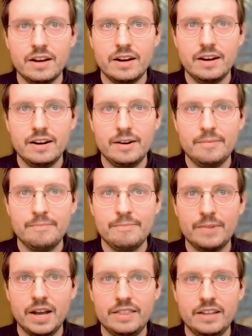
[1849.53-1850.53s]

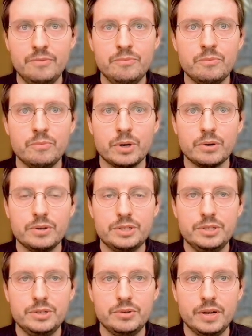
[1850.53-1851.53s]
And then we're going
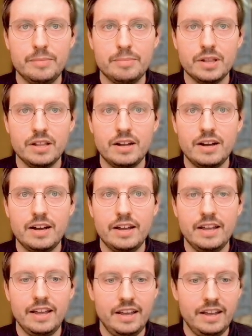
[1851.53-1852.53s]
to
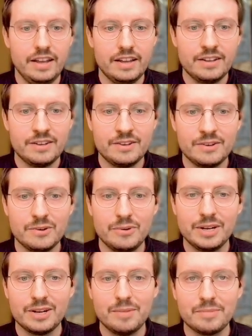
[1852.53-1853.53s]
apply a
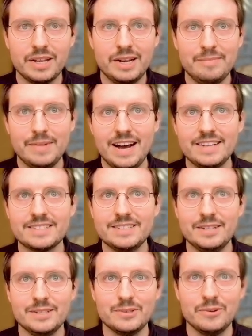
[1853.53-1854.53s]
quite complicated mask to
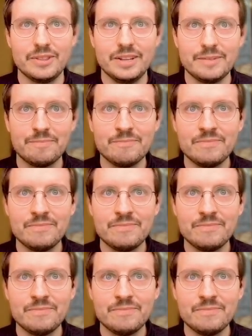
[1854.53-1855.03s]
this whole thing.